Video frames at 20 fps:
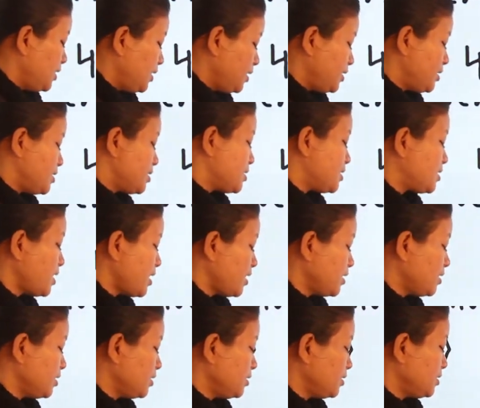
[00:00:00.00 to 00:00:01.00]
is
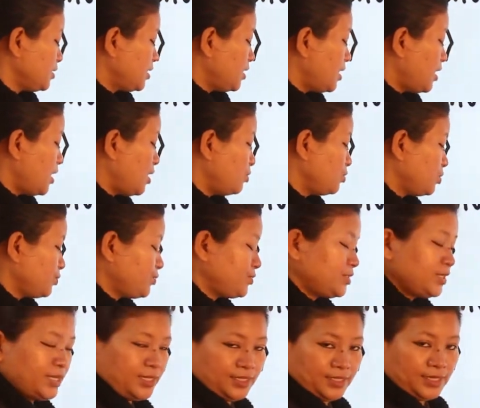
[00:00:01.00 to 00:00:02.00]
taken out of
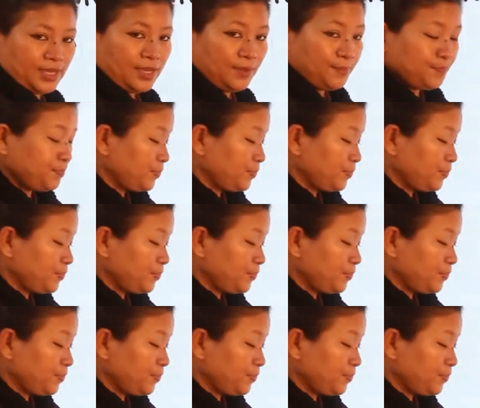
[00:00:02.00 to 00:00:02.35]
10. Yeah,